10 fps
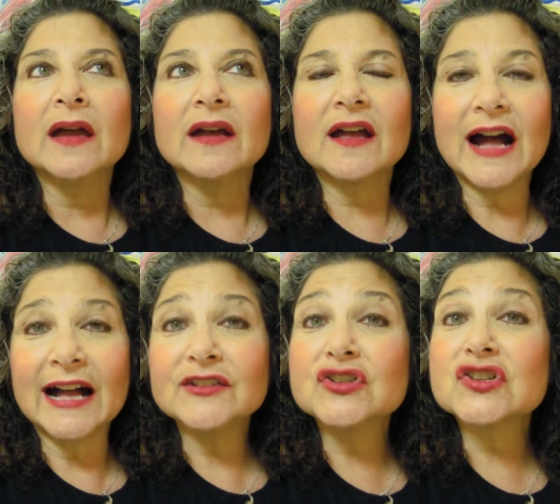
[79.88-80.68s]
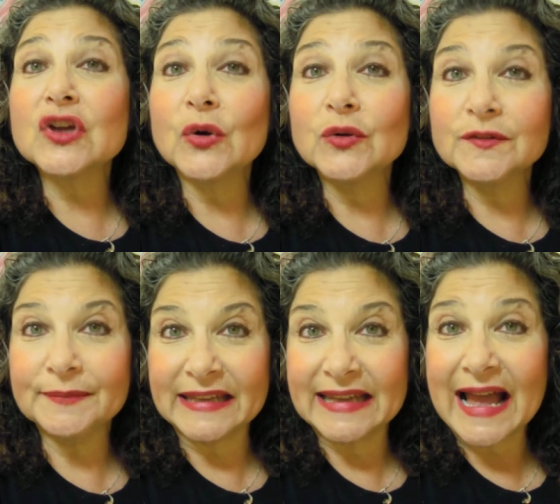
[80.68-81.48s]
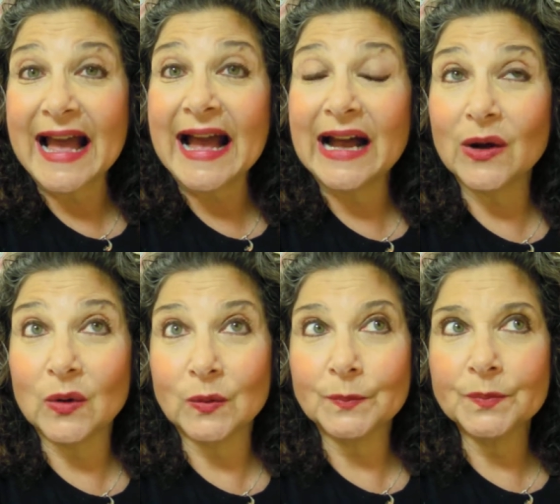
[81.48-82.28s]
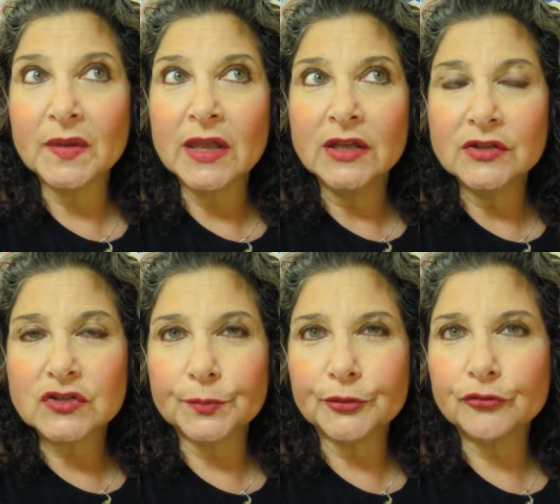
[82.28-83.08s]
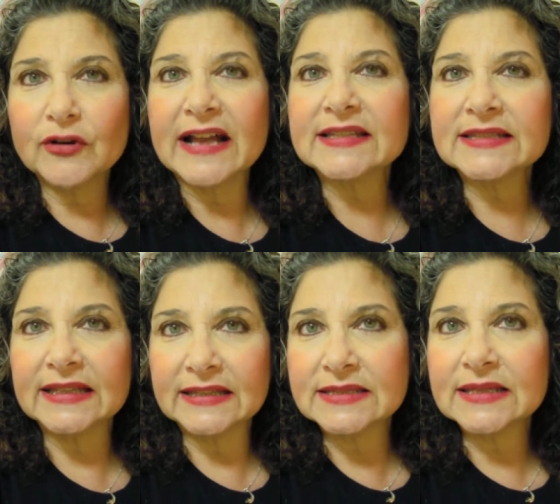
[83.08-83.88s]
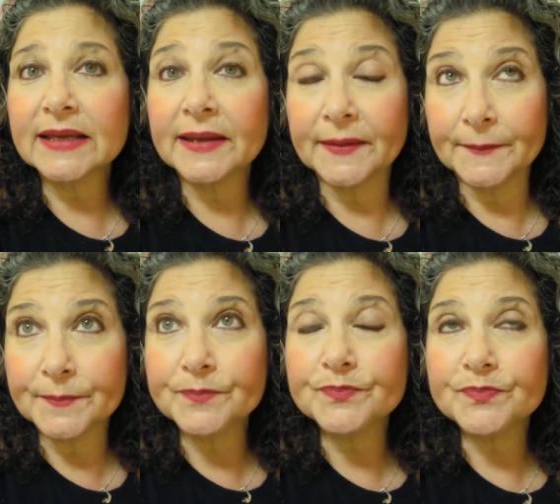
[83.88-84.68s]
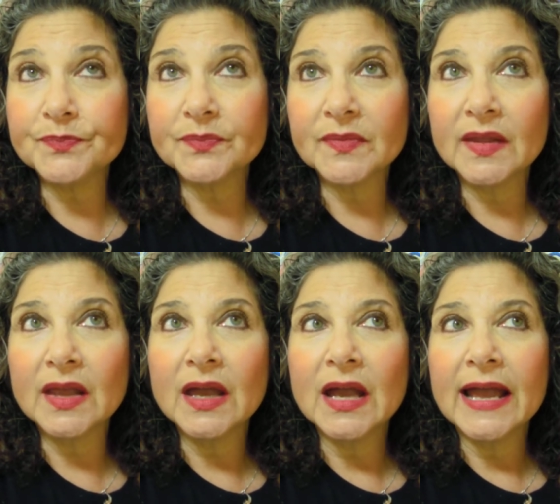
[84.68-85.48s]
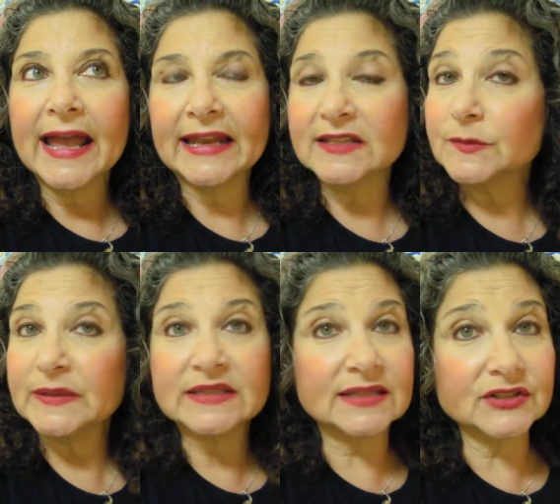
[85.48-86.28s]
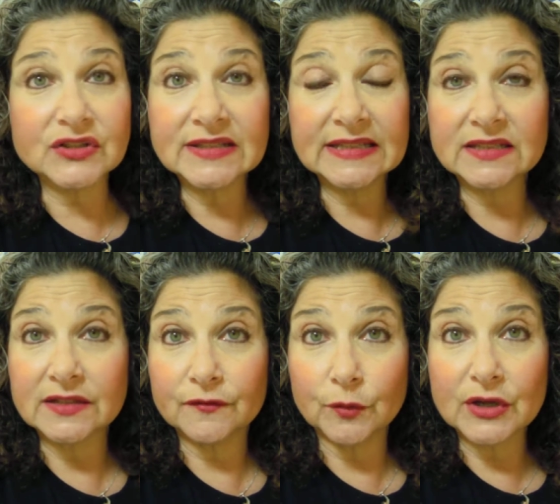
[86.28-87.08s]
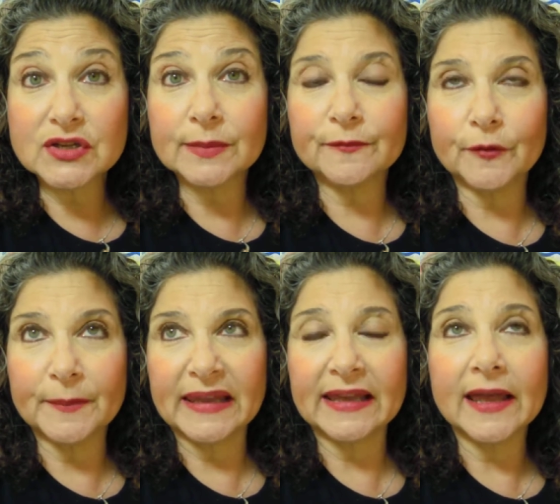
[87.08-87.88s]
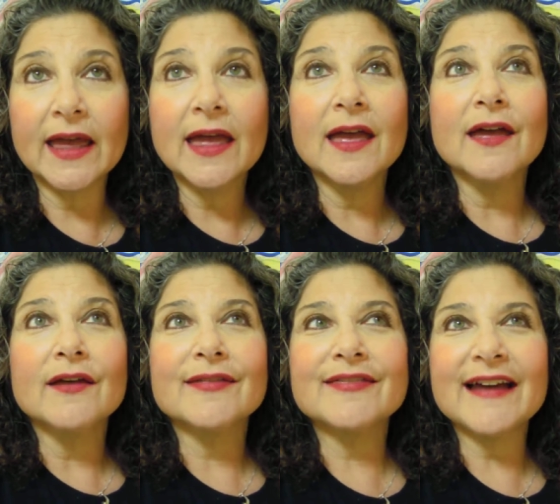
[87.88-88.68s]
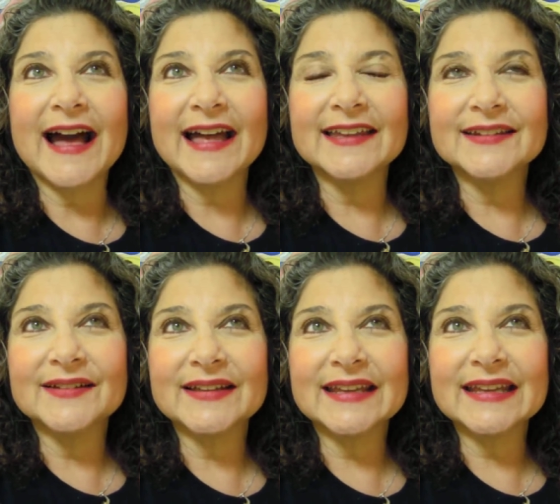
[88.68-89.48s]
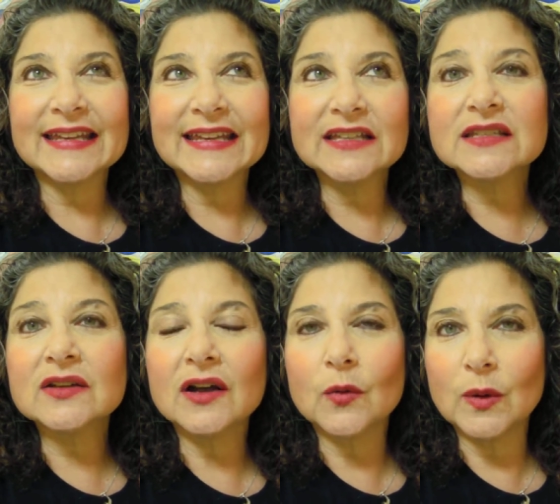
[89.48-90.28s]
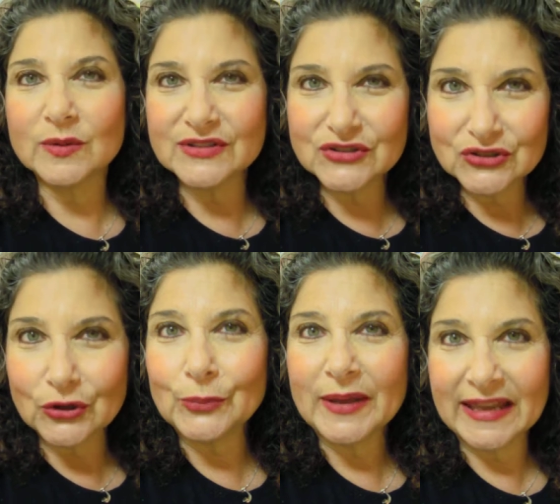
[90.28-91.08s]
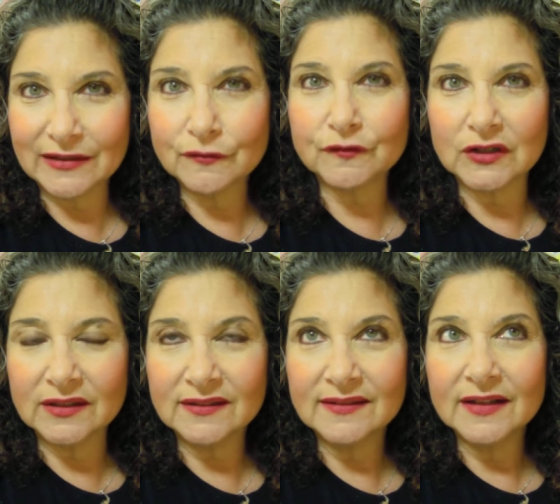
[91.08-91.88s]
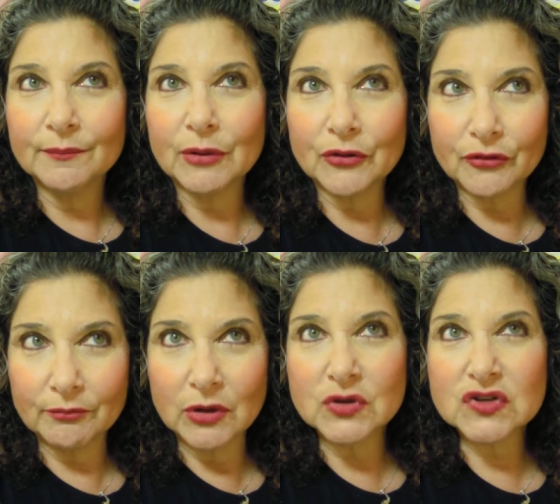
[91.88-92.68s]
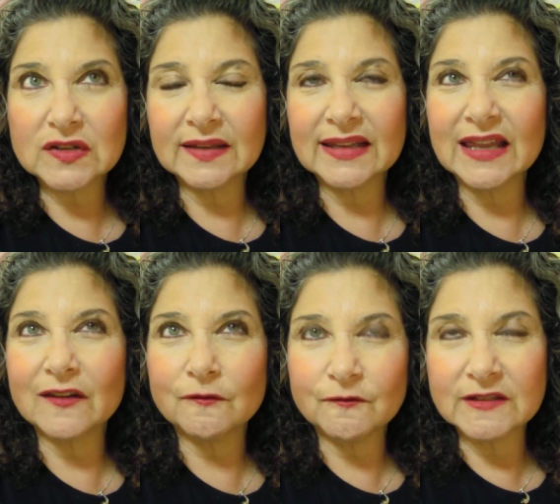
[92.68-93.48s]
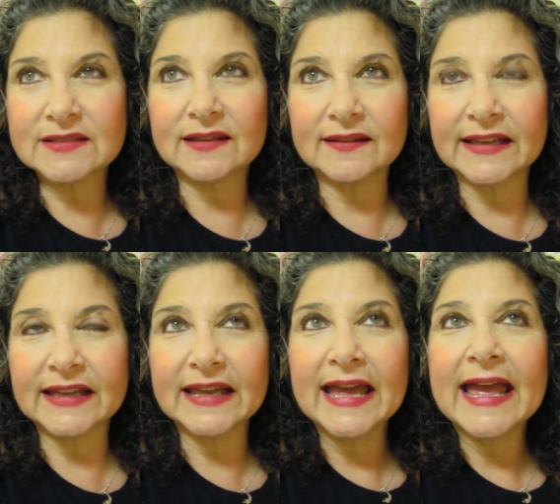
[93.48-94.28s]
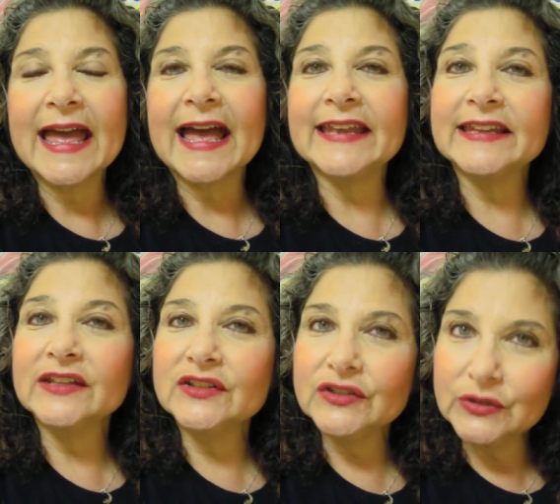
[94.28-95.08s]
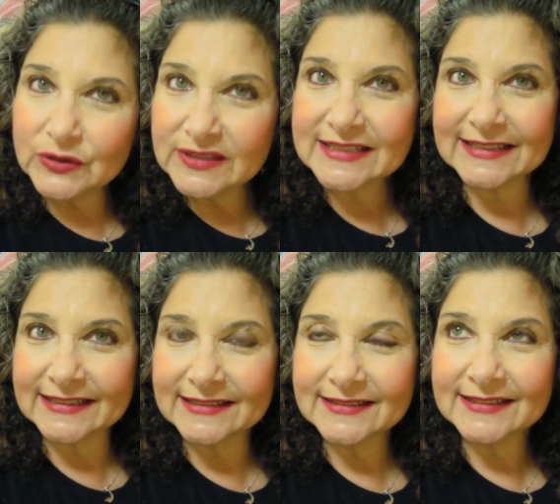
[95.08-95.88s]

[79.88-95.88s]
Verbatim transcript: God showed me how to press into Him. And it's been such a season of worship for me that He took what was so painful, both emotionally and physically, and He used it